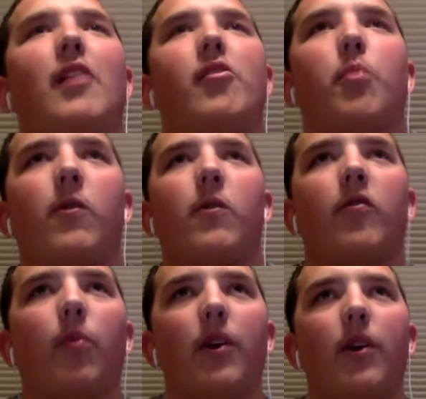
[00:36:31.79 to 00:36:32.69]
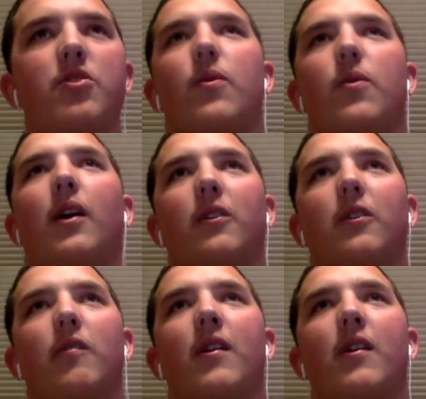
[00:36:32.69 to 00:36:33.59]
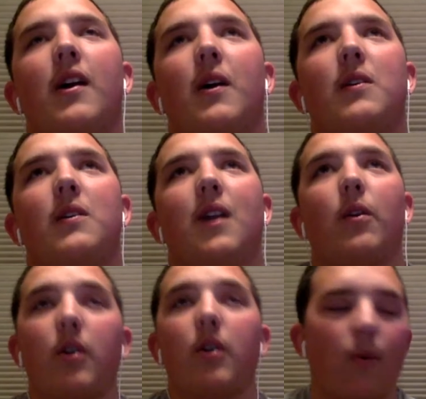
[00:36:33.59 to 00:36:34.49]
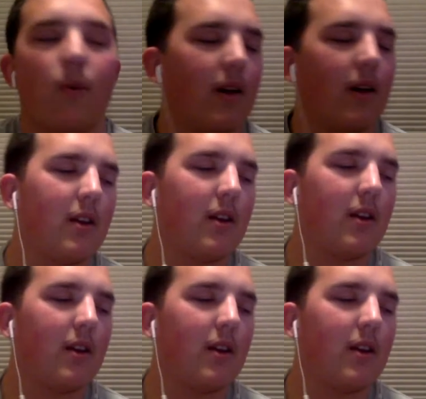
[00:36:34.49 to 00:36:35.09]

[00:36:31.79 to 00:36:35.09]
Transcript: as a sports information director is not only you work